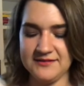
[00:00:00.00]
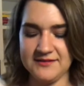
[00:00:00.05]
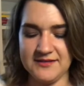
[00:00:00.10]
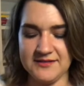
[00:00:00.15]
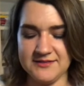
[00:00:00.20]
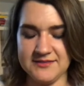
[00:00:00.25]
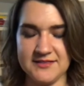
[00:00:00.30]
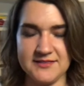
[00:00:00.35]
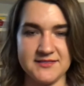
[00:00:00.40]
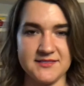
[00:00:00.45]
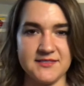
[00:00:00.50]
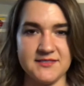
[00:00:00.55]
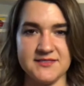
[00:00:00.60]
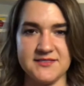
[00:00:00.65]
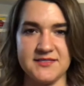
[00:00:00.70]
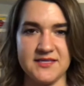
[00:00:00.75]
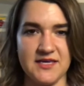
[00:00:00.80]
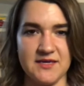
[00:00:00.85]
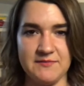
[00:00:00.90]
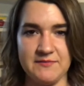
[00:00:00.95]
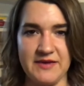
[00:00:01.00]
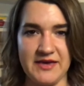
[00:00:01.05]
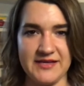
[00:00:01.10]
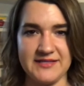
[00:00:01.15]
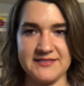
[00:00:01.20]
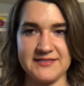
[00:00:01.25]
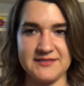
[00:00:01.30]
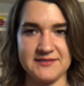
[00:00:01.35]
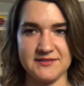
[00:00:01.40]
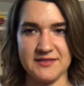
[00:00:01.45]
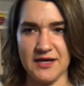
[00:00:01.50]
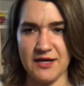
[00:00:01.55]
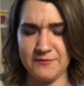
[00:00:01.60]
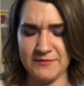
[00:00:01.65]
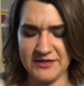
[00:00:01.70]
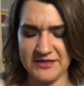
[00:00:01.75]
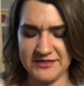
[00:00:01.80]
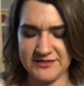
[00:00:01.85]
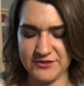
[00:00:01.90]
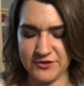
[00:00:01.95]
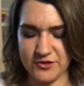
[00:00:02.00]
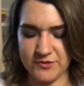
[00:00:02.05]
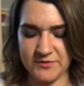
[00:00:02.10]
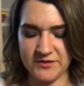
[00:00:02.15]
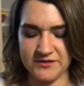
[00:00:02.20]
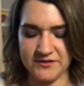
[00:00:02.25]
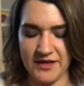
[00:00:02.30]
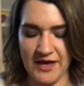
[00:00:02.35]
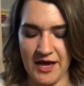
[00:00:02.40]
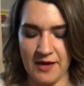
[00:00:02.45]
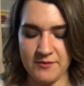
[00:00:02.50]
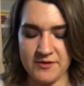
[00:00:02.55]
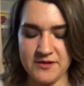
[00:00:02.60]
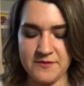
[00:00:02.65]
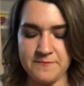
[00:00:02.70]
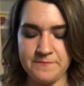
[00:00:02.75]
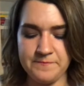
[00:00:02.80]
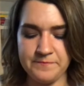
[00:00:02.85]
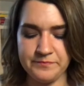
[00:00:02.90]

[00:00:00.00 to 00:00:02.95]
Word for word: Consistency makes um, it easier to build a habit.